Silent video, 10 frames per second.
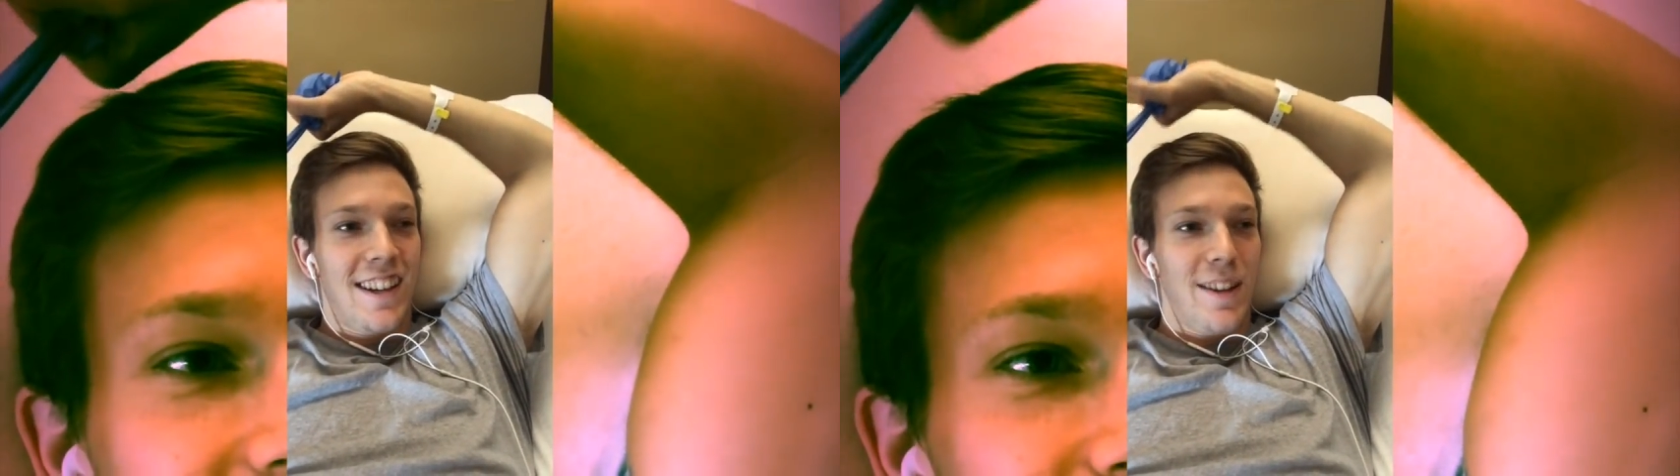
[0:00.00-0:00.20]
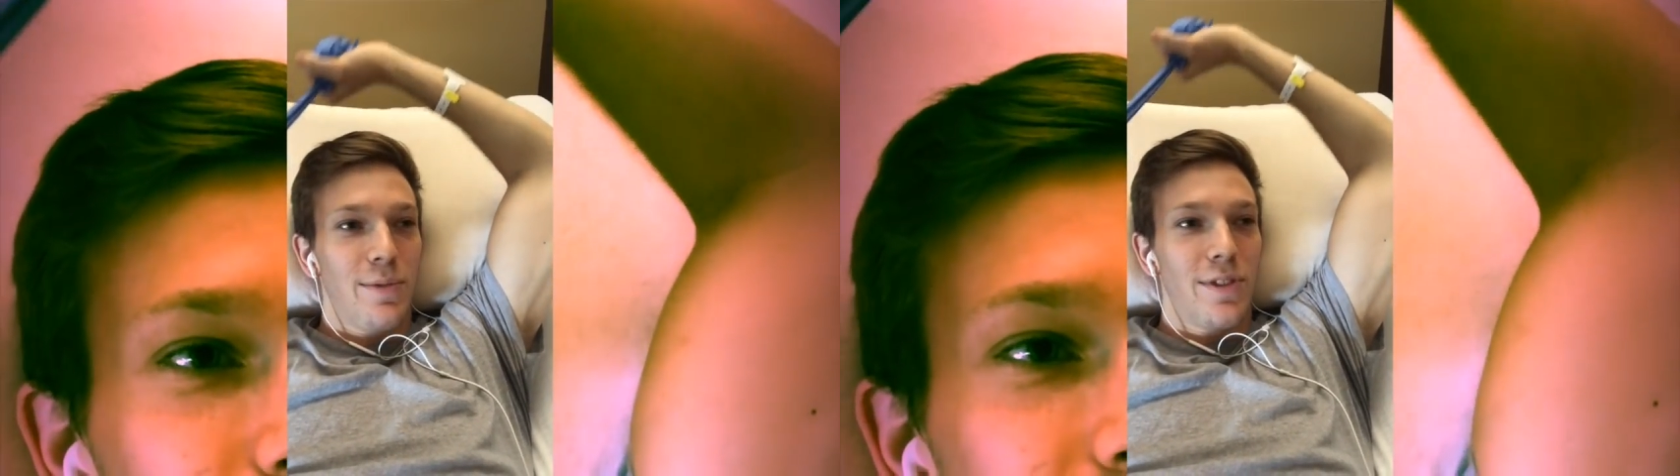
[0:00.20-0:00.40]

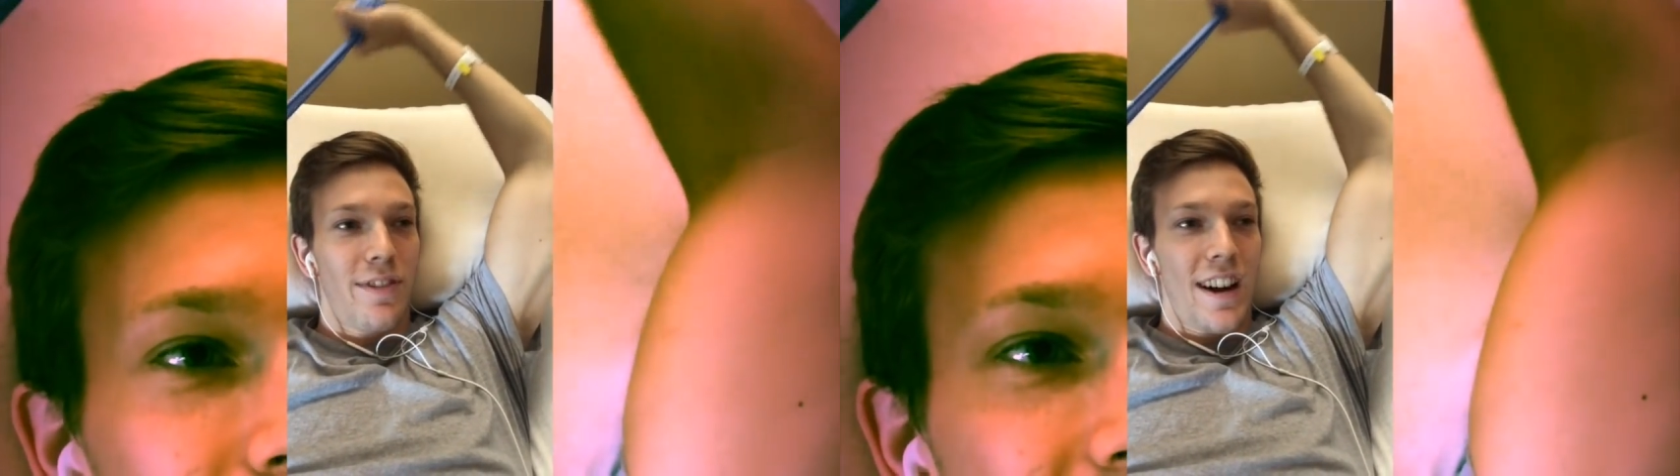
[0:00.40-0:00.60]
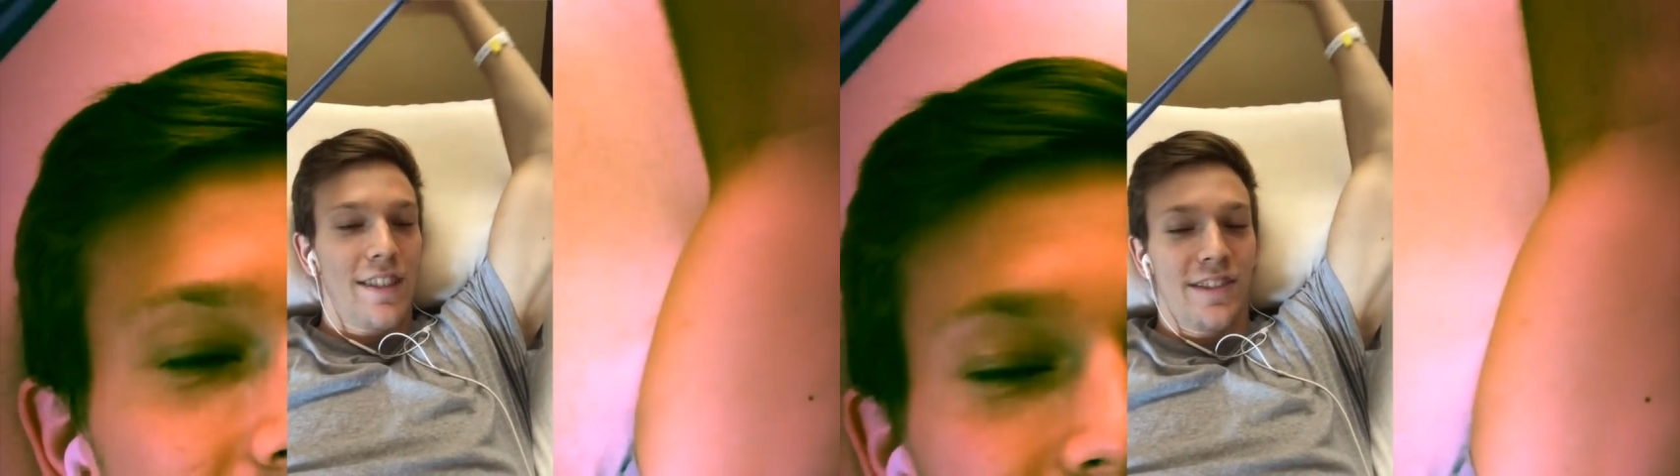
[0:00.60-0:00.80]
I'm
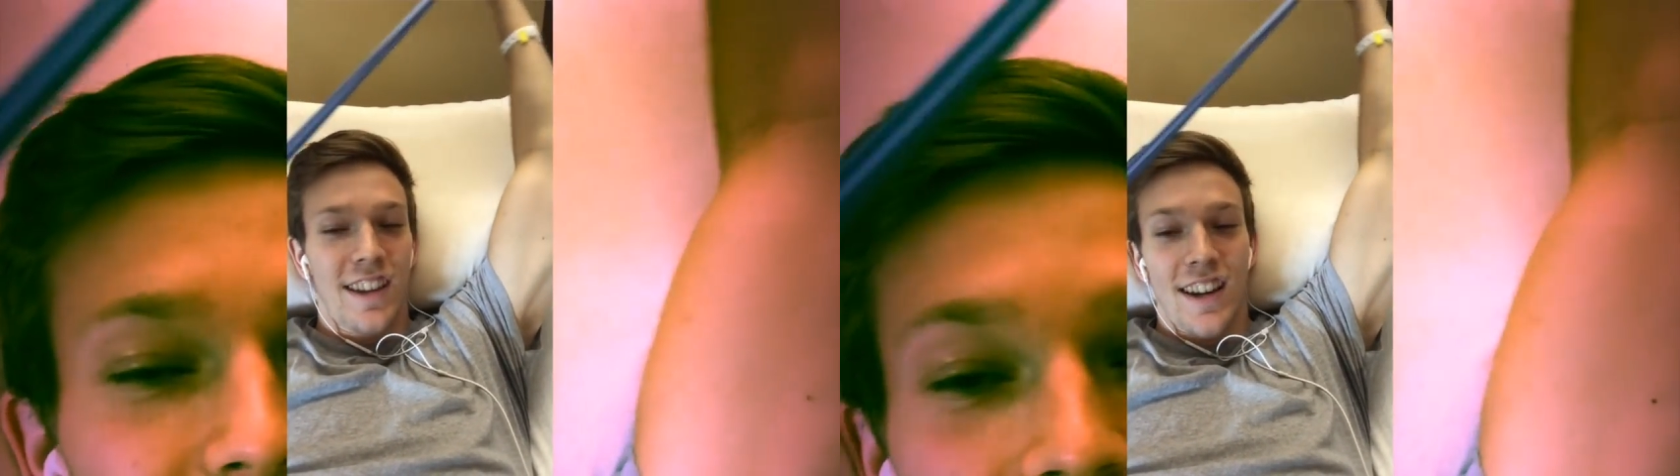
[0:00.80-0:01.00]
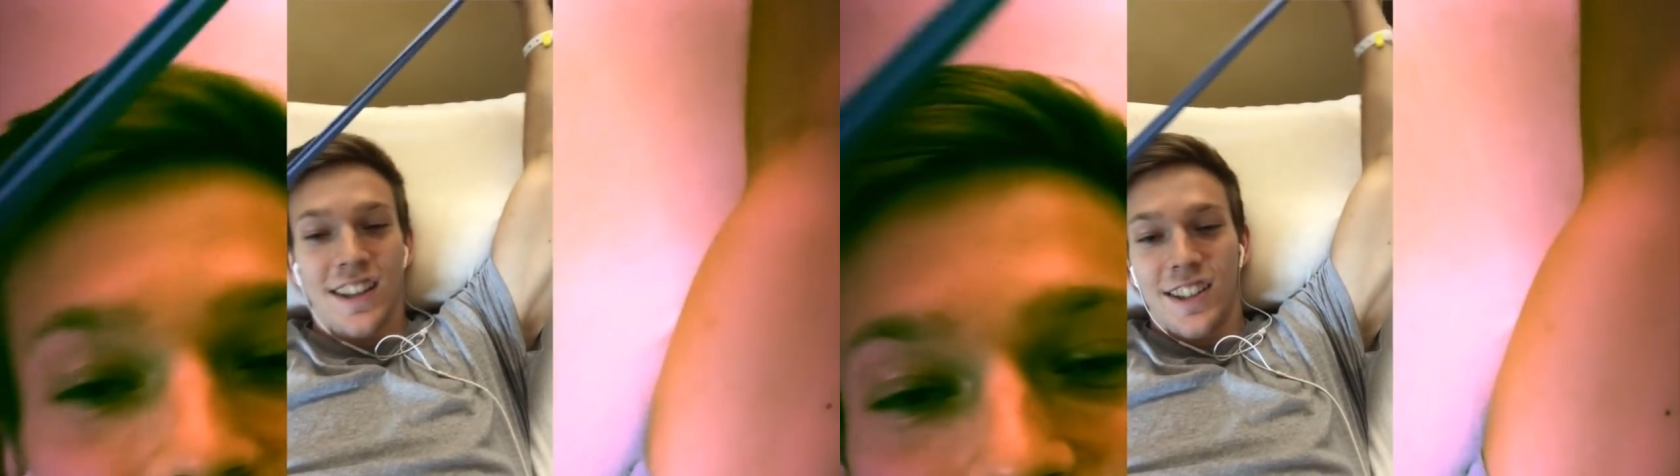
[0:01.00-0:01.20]
surviving,
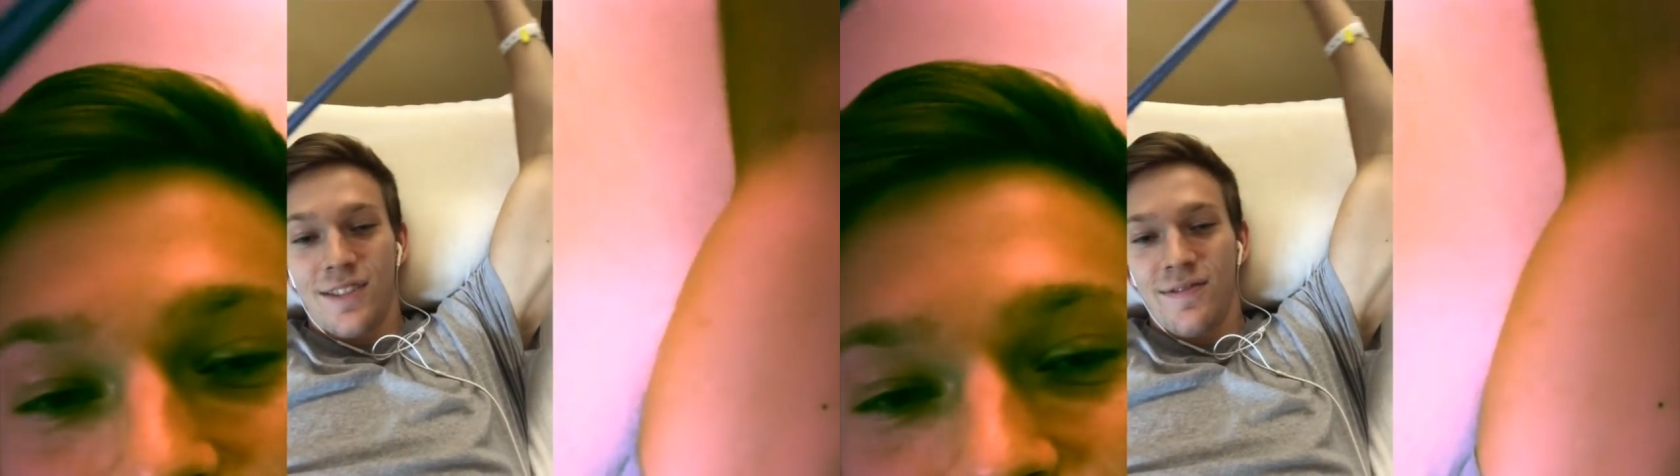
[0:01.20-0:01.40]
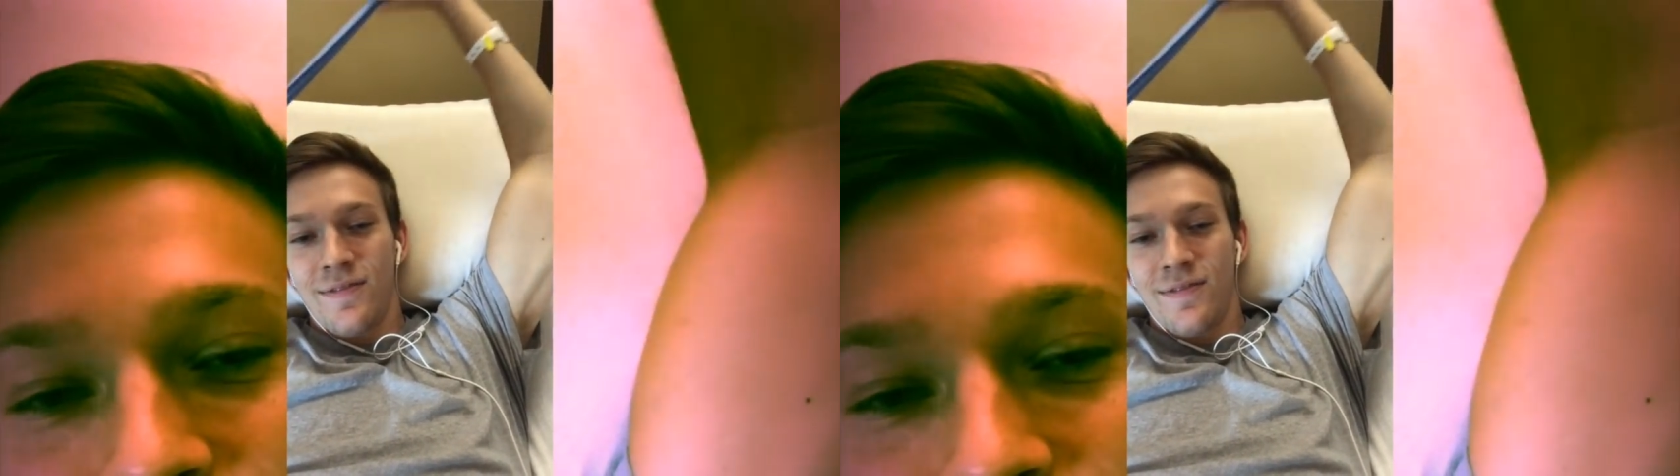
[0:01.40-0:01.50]
guys.